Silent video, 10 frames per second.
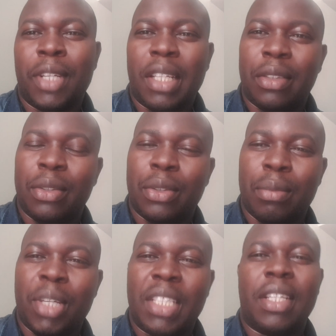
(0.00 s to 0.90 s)
It used to
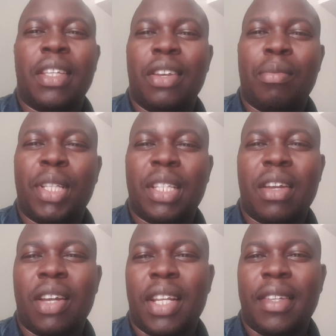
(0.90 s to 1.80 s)
be insecure, but
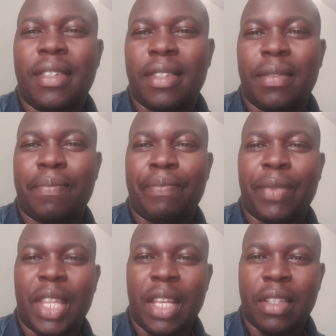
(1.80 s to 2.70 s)
nowadays
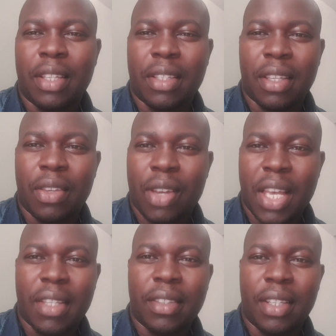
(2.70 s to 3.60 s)
it's a secure
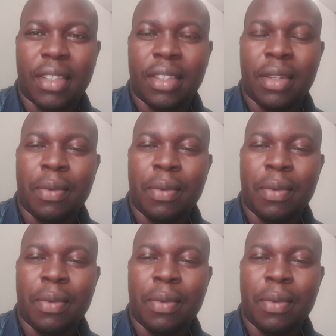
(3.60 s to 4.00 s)
estate.